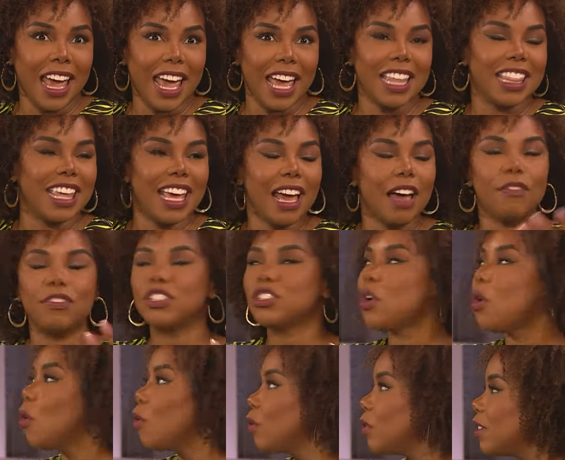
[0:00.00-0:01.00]
and they have a
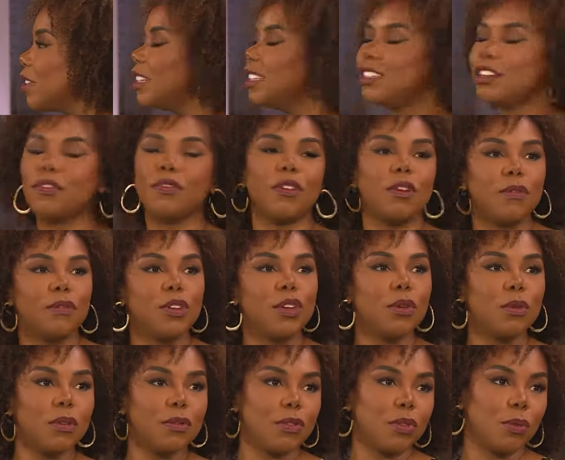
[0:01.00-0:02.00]
totally different
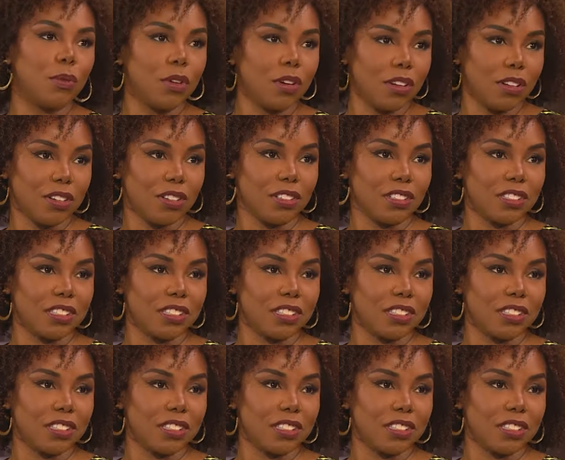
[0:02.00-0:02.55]
view of the world.